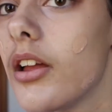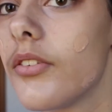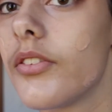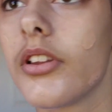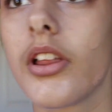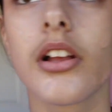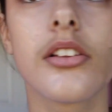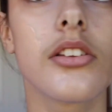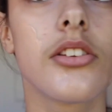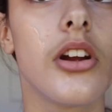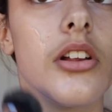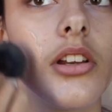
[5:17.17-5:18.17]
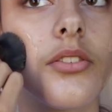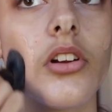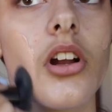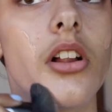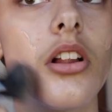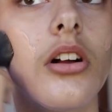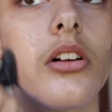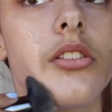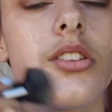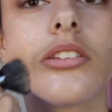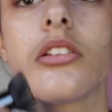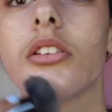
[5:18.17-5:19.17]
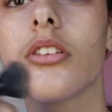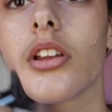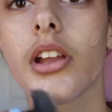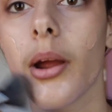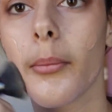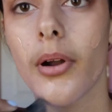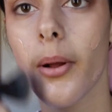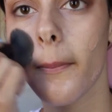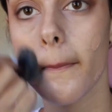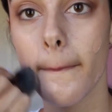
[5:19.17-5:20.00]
I feel like it's a totally different colour on camera.